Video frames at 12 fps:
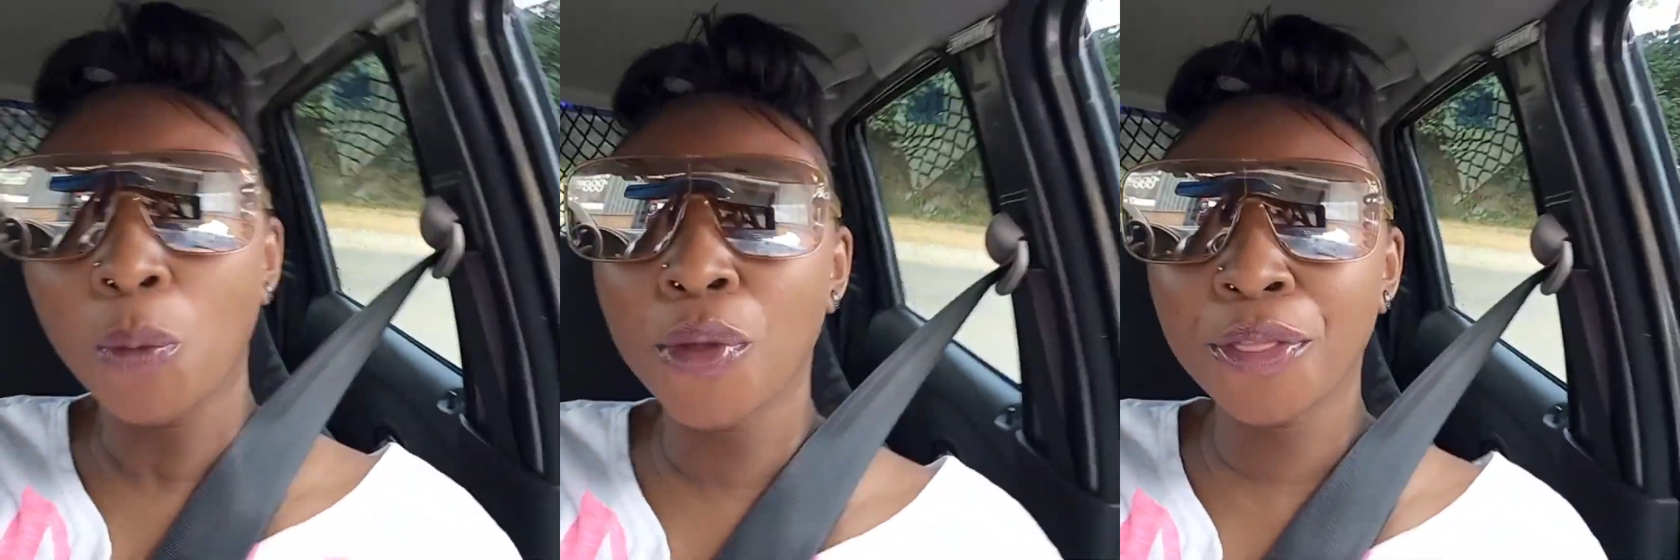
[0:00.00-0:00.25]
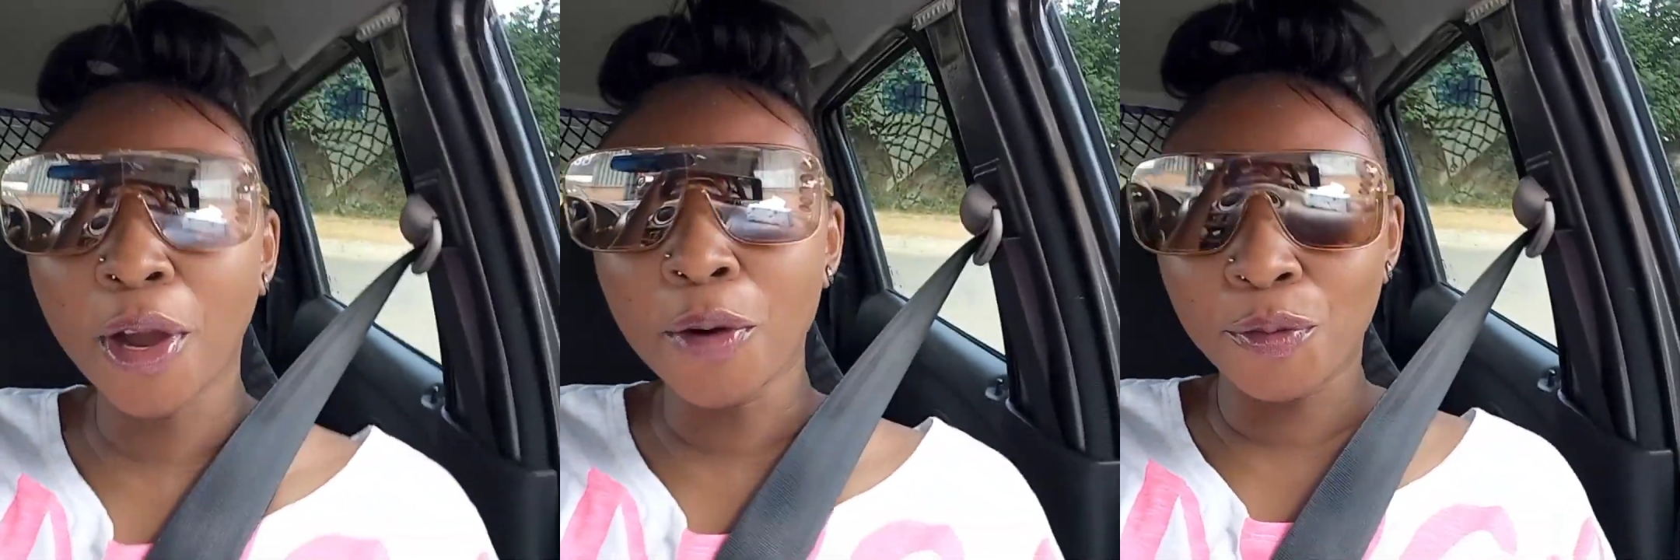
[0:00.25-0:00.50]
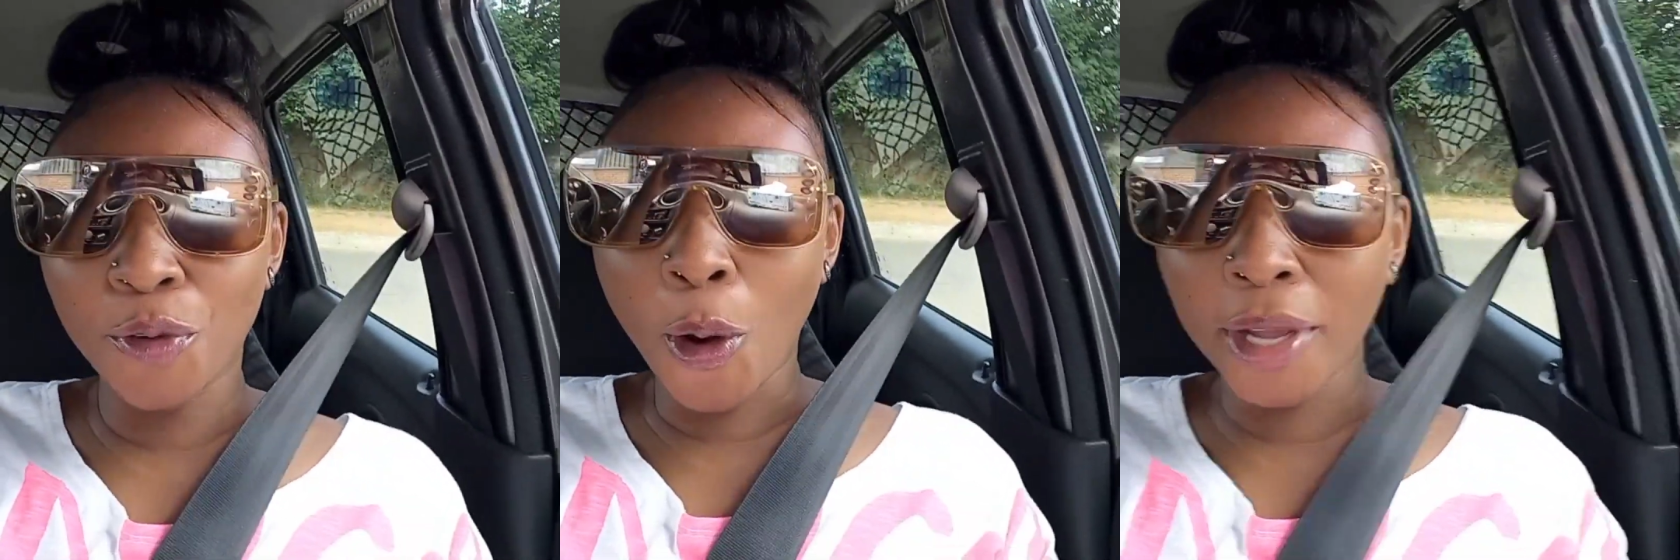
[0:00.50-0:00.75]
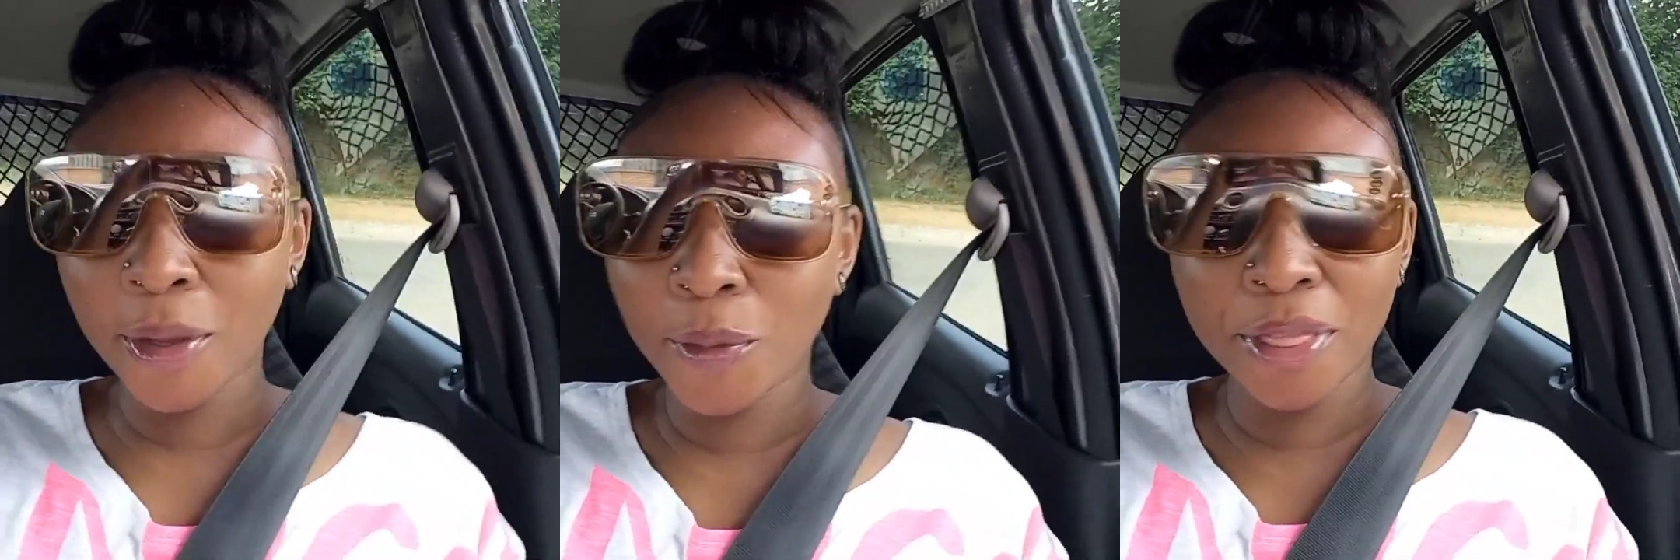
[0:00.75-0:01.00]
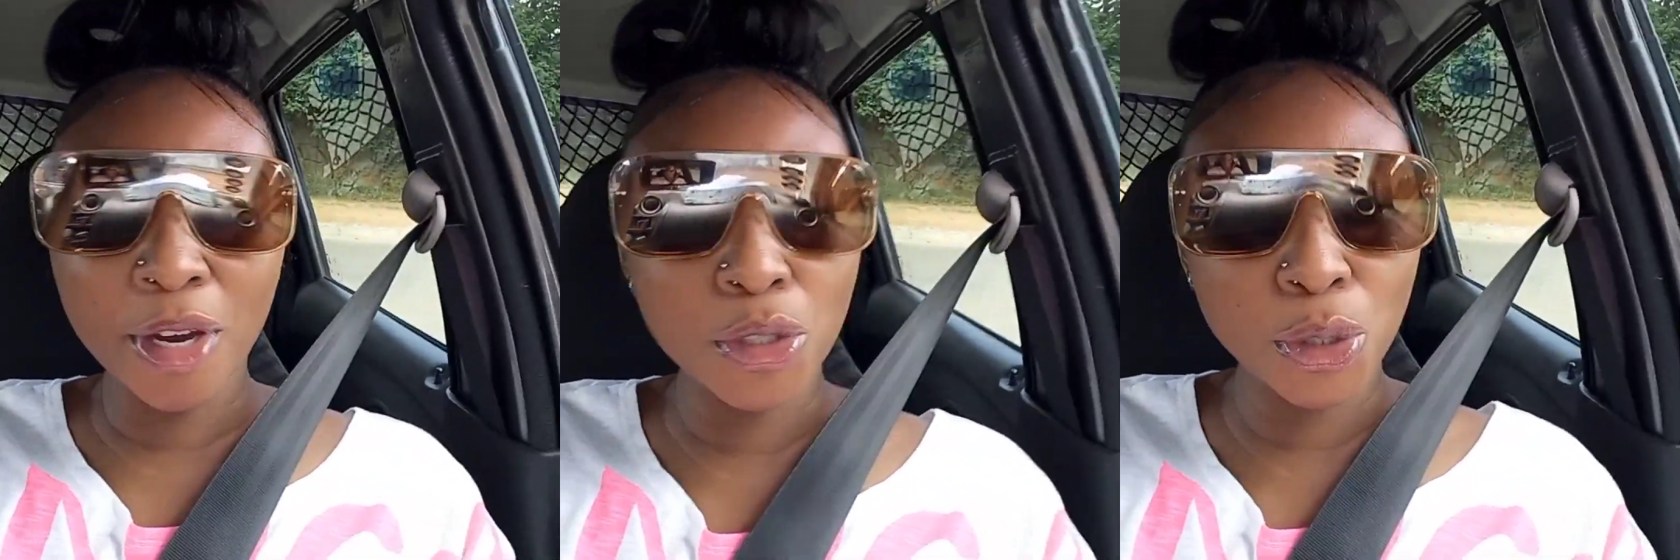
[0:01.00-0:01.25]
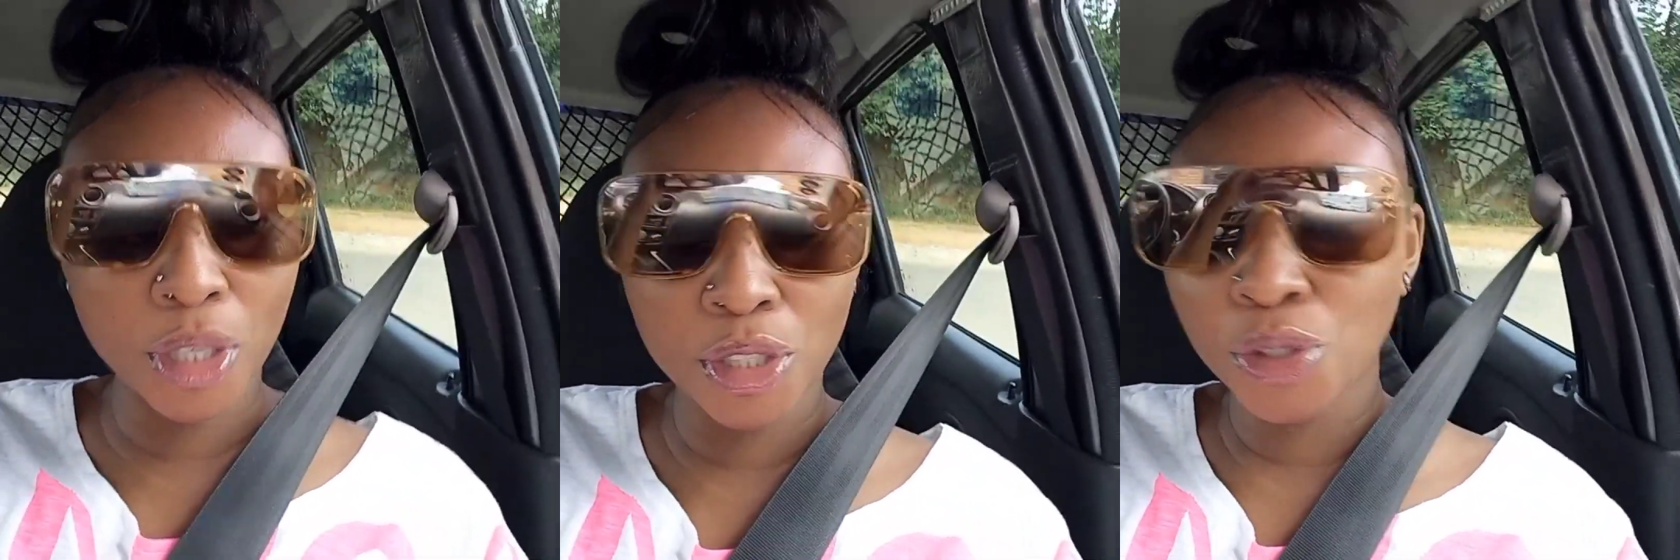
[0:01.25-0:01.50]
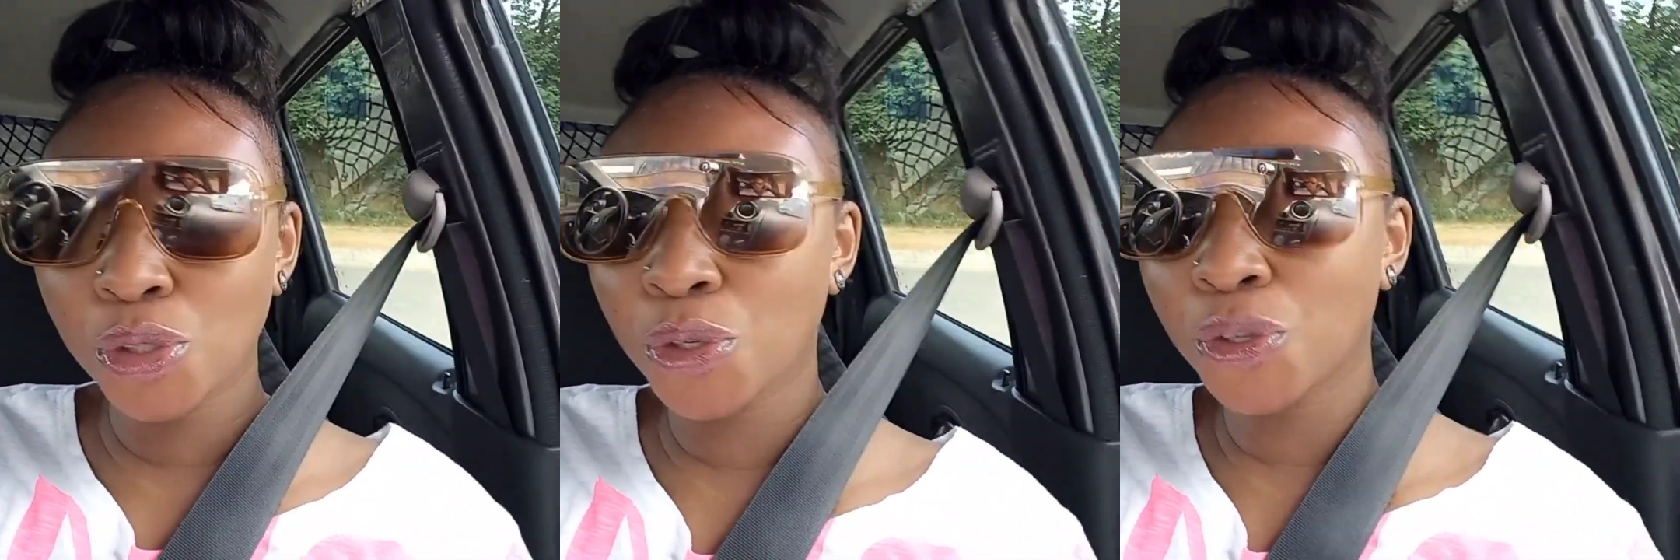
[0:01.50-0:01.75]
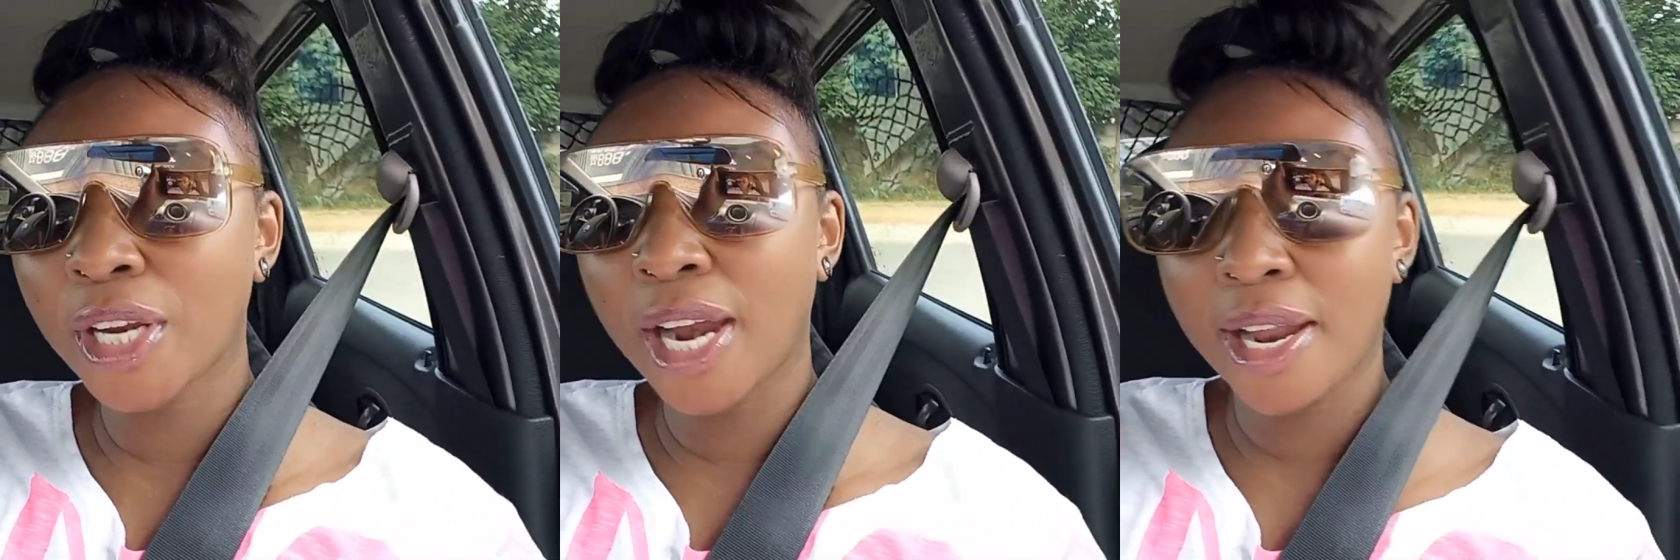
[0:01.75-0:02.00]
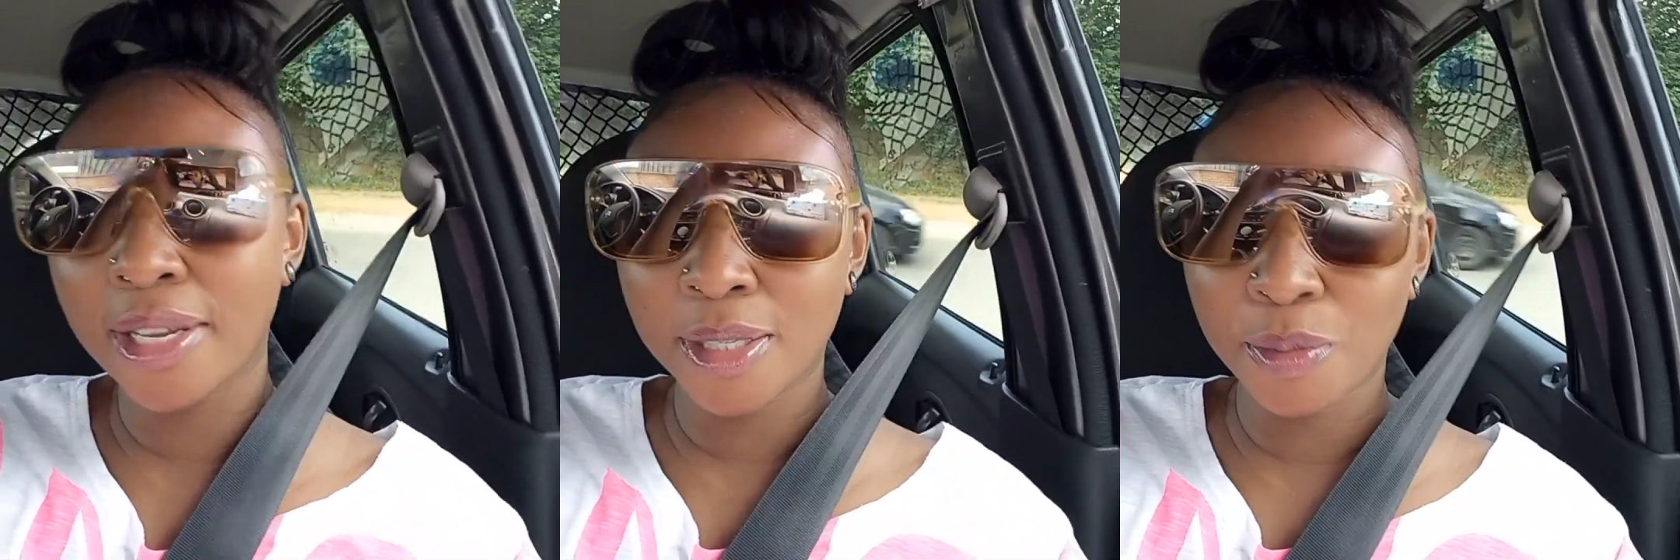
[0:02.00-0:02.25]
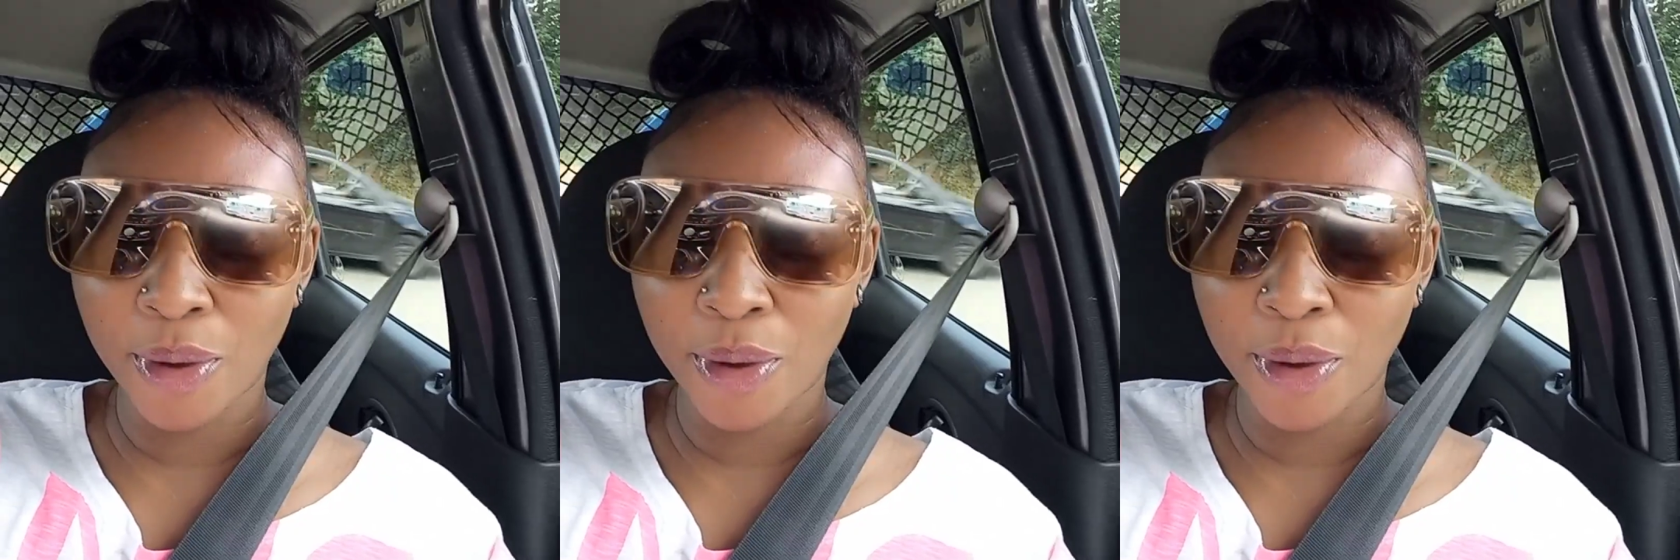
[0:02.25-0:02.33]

without vlogging, without talking to you guys.